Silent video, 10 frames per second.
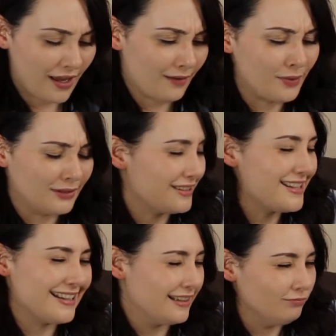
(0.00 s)
But
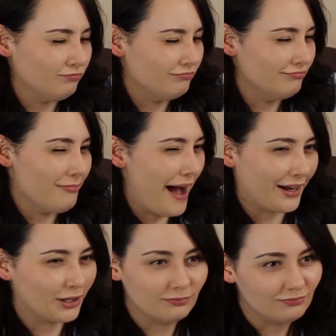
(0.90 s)
it didn't
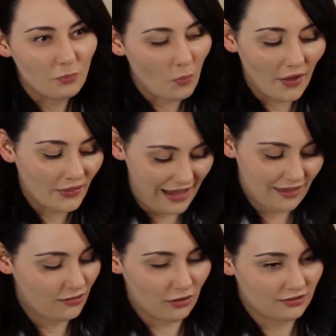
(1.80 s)
matter what they
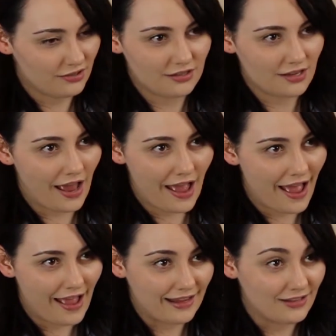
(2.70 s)
thought,
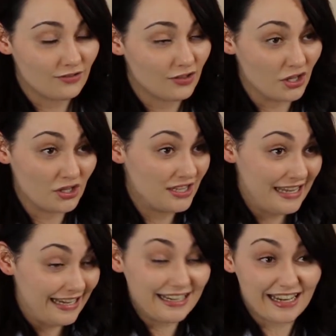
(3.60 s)
I just
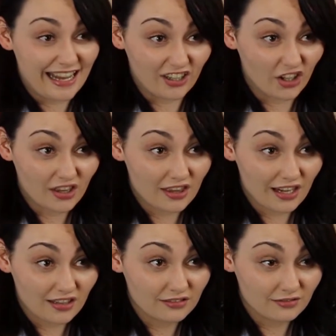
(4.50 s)
needed to get it out
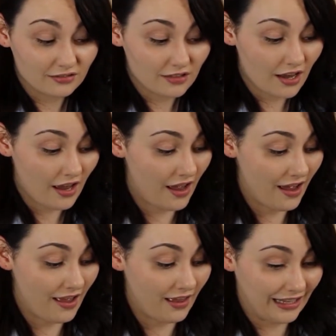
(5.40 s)
there.
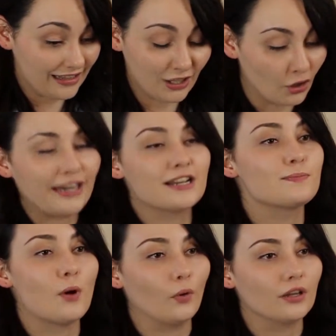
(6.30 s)
Like the
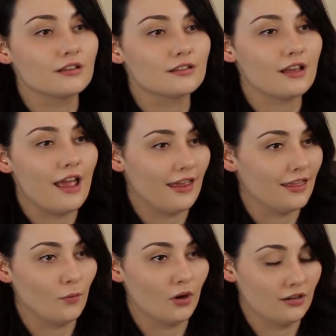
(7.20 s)
greatest poets
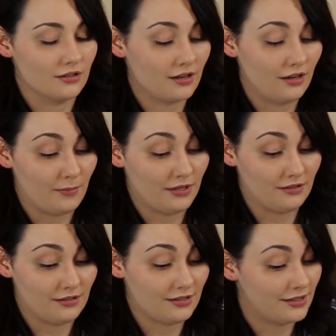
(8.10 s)
in the world could have been
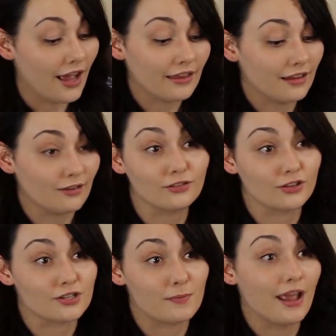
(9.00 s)
sat there in
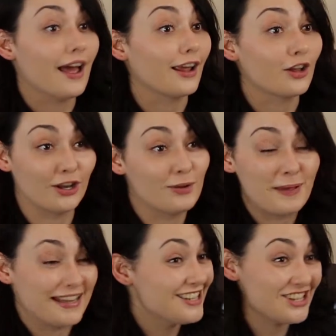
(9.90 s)
front of me and I could have
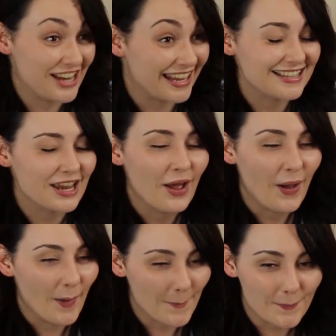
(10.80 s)
been shit,
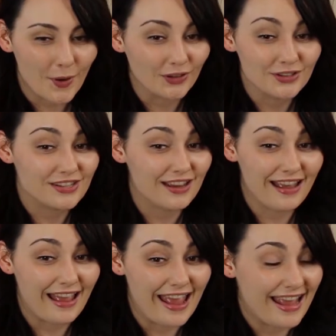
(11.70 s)
but
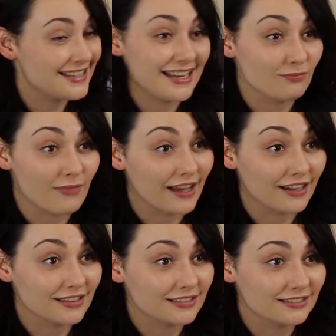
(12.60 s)
it didn't
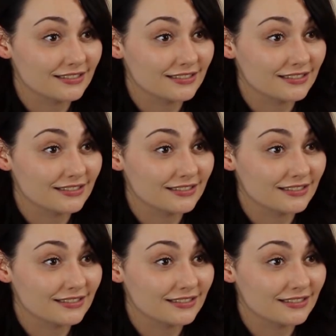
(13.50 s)
matter.